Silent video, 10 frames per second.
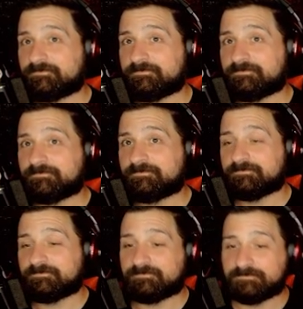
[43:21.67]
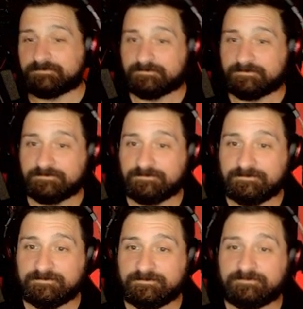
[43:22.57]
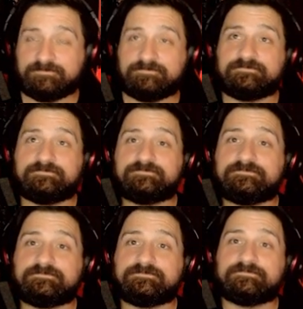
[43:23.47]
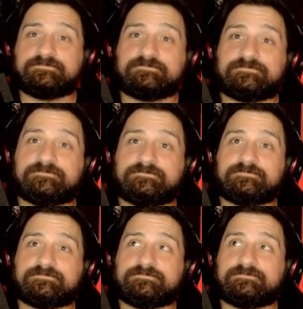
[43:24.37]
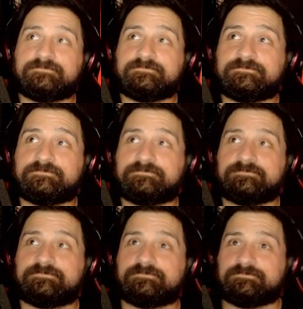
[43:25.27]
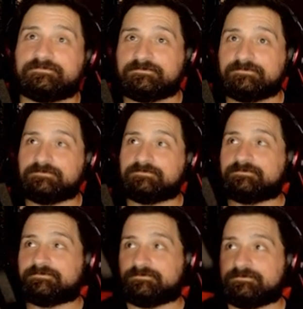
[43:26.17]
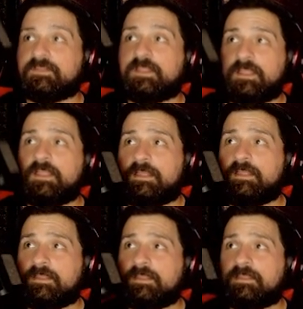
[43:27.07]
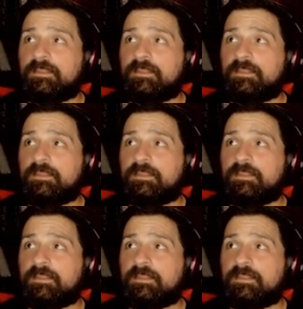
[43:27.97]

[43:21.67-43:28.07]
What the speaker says: The person shown says nothing.